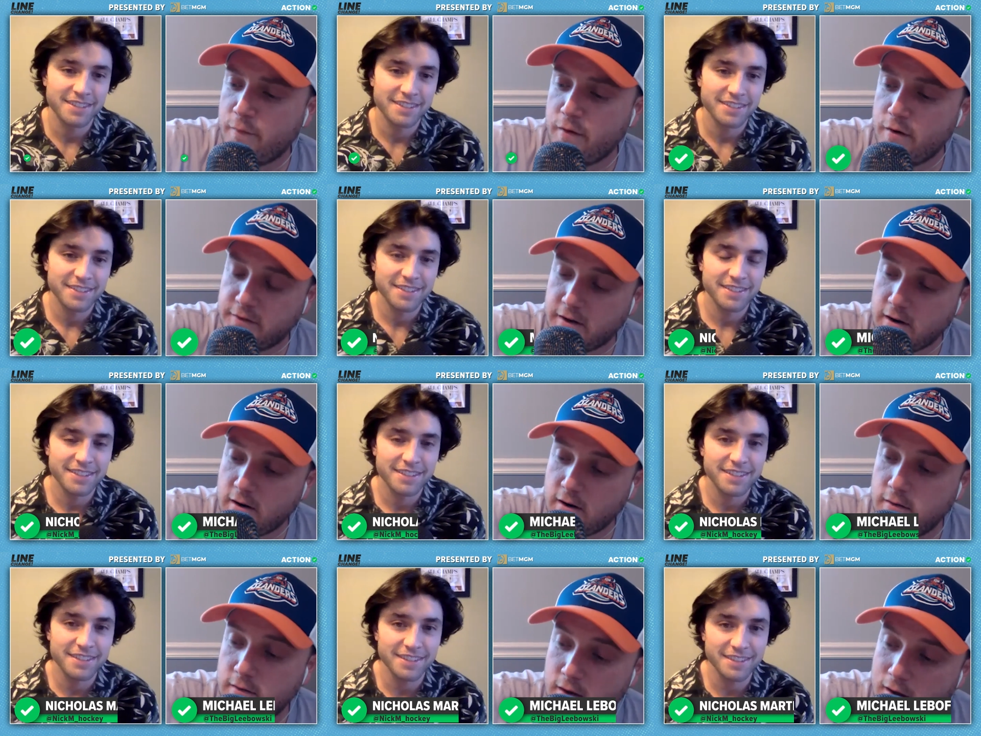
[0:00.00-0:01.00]
Speaker 1: first here.
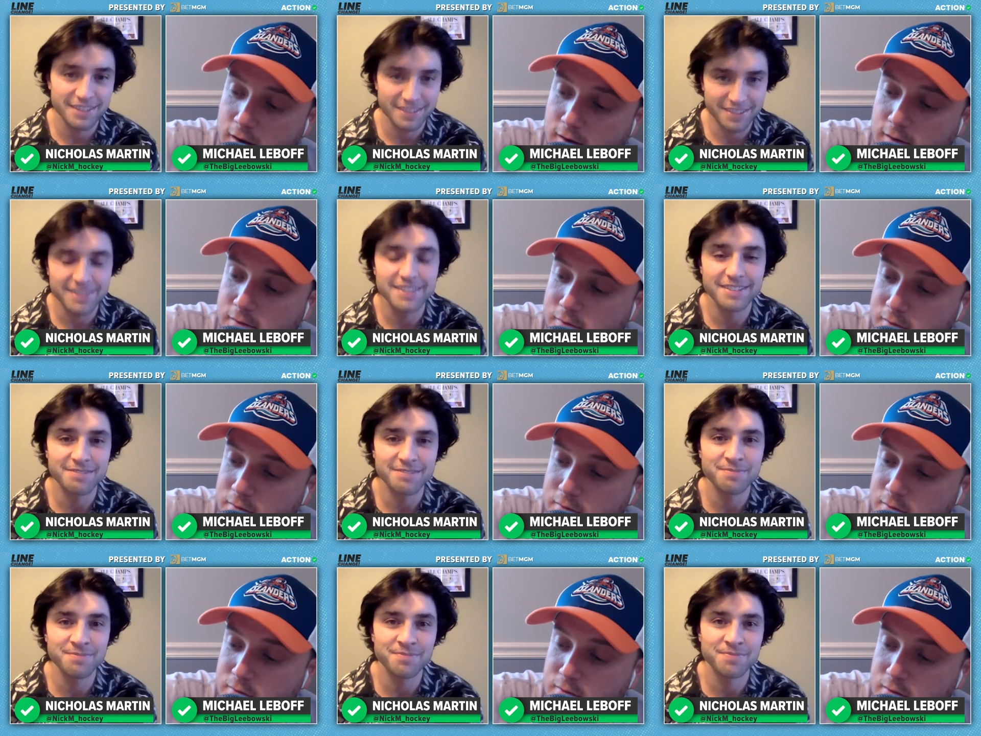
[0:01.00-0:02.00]
Uh,
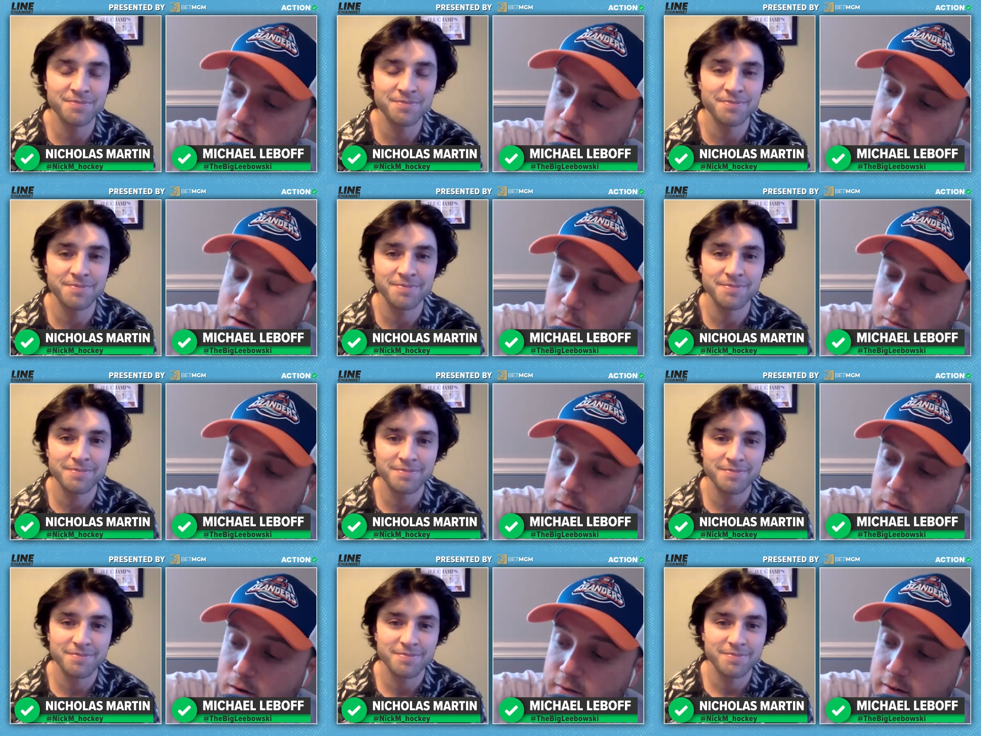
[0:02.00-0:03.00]
you have a play
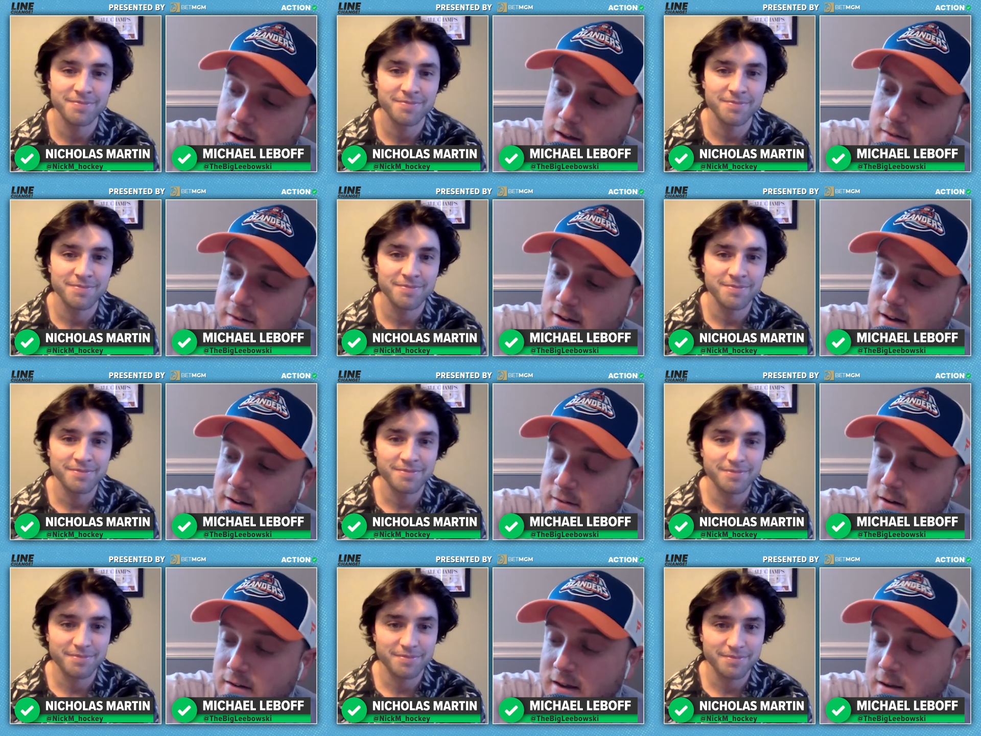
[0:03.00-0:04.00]
for us against
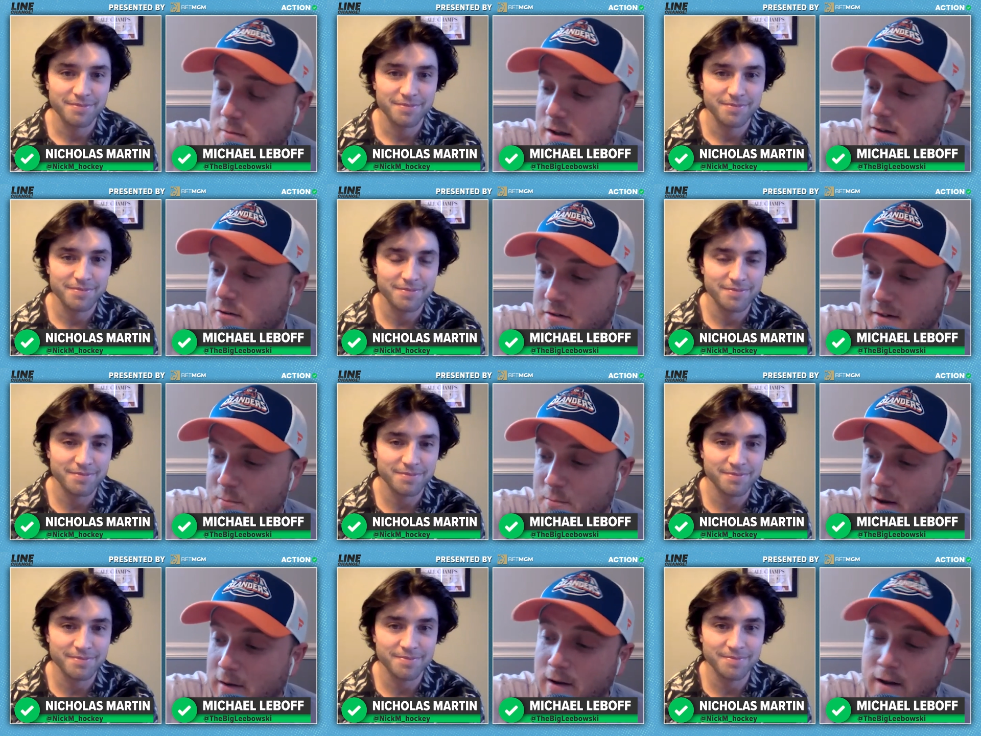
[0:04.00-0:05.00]
uh, a team that we just keep
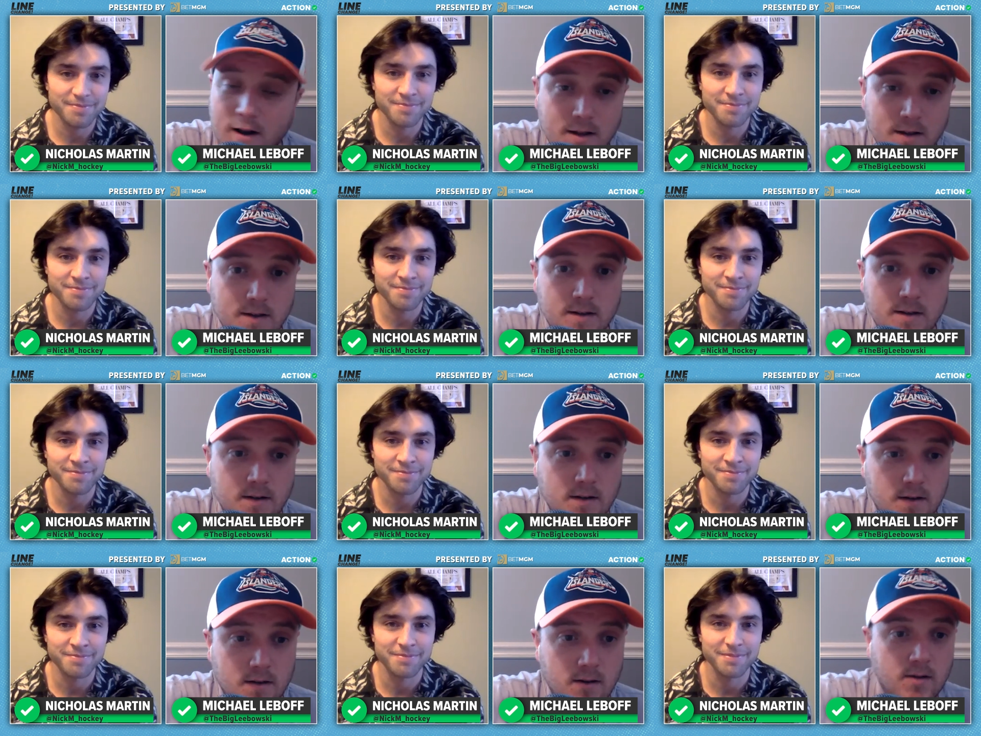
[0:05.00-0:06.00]
picking on.
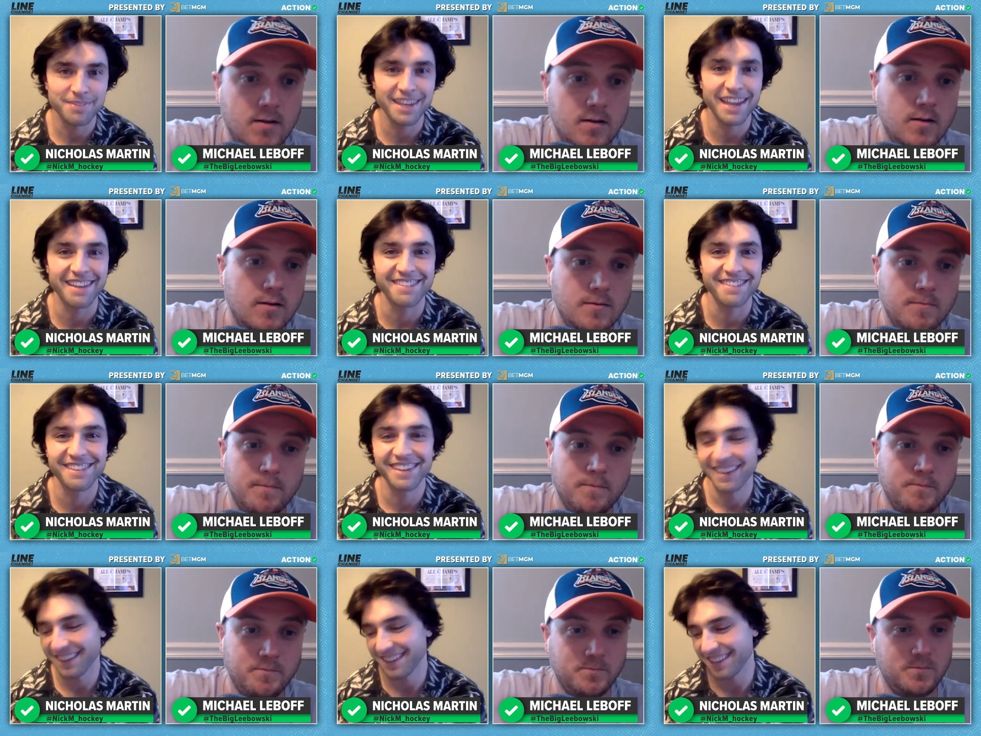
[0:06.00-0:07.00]
Speaker 2: Yes,
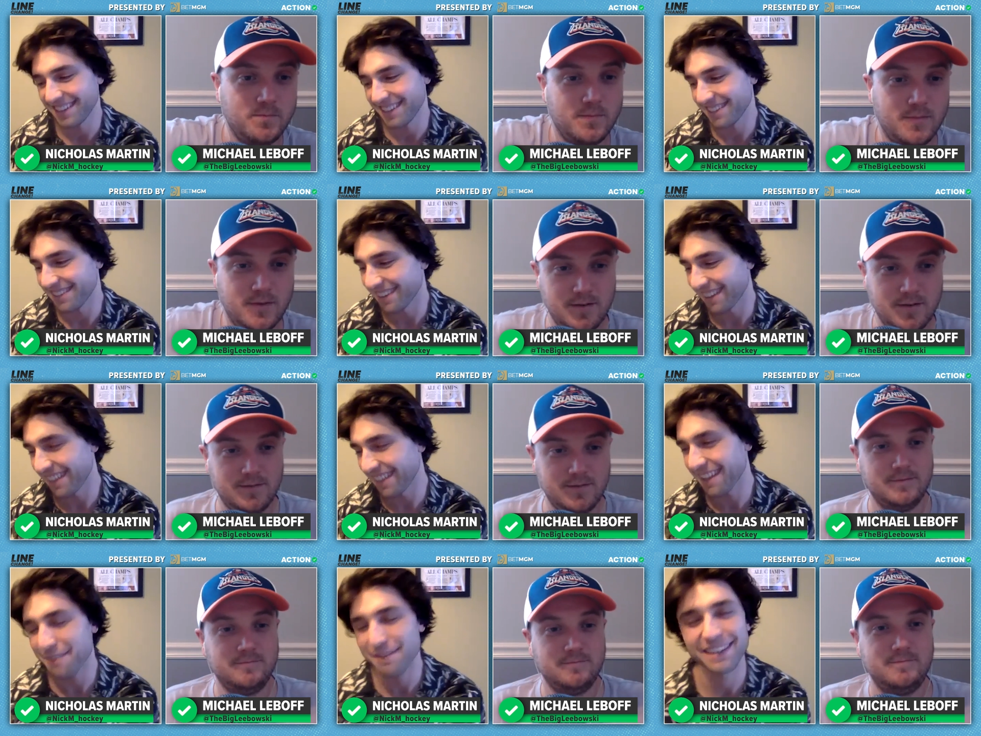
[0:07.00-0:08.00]
and I think
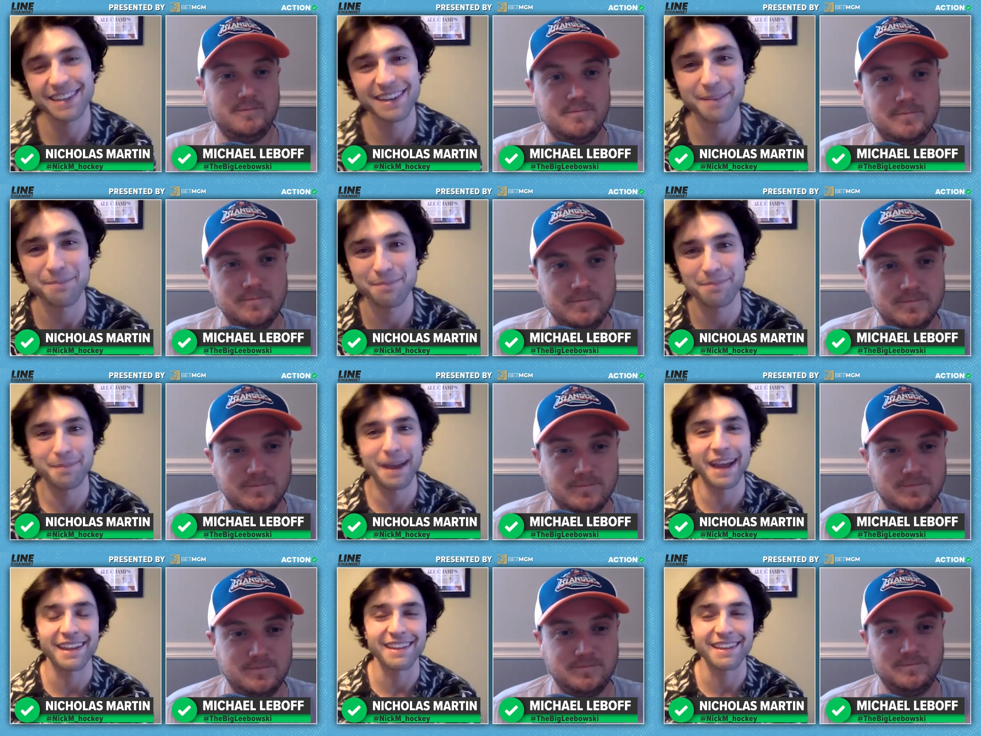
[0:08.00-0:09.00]
I've ended up
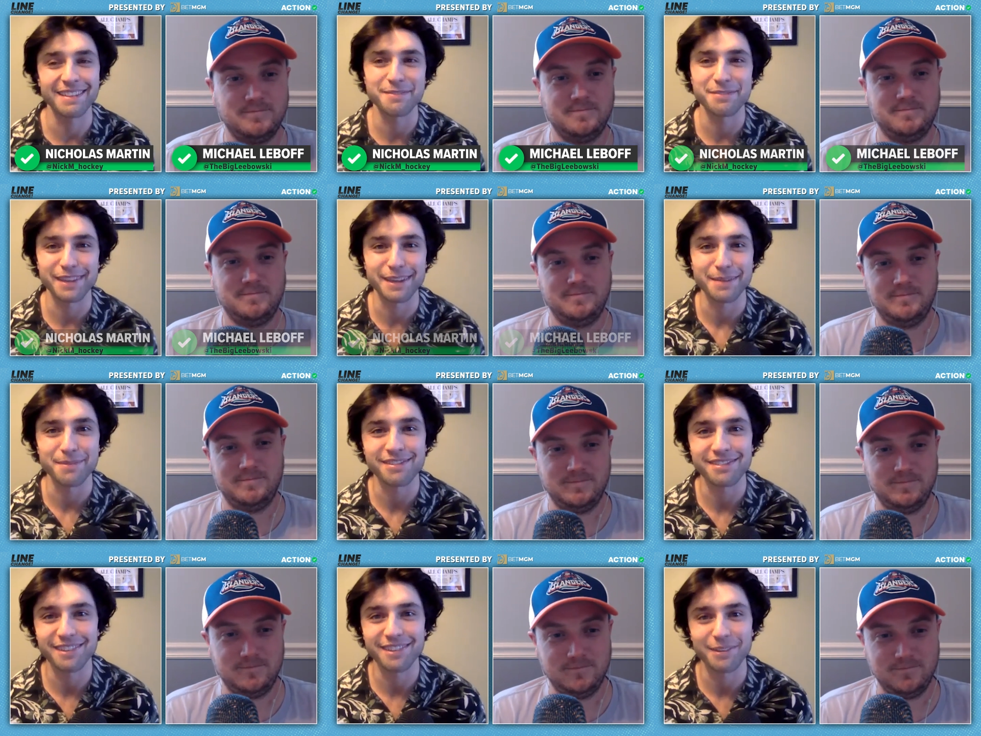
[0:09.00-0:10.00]
backing the Flames
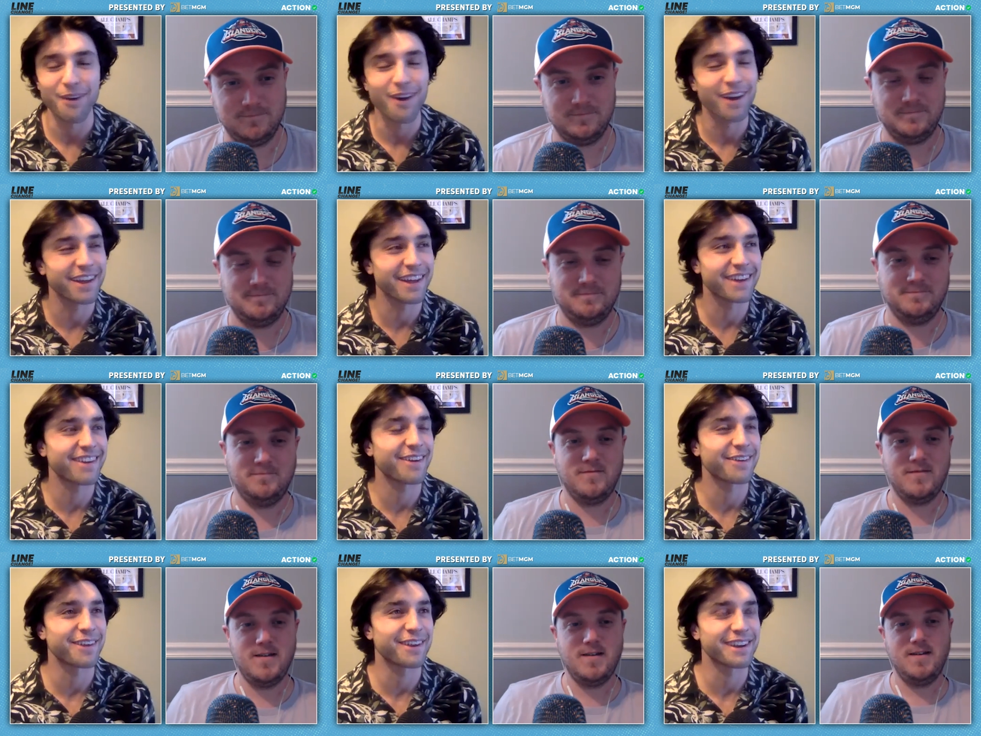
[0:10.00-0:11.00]
a lot. I don't know how good it